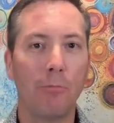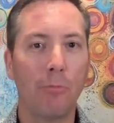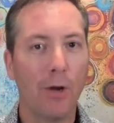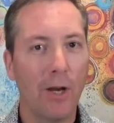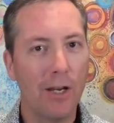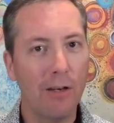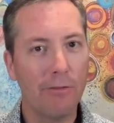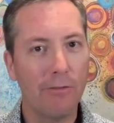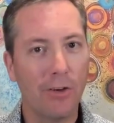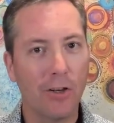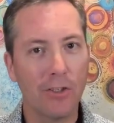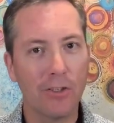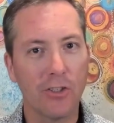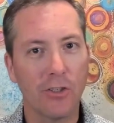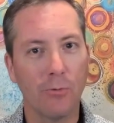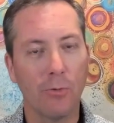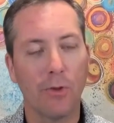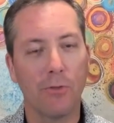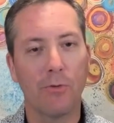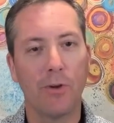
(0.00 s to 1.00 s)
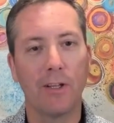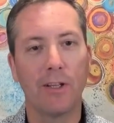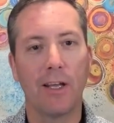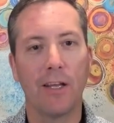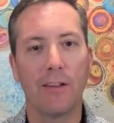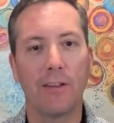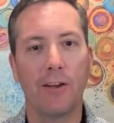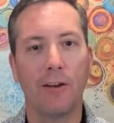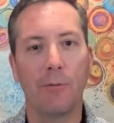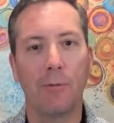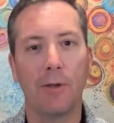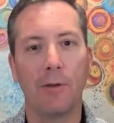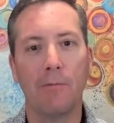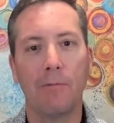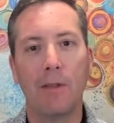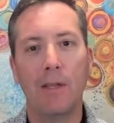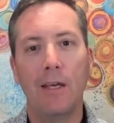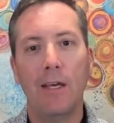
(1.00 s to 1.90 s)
brain function with red light therapy?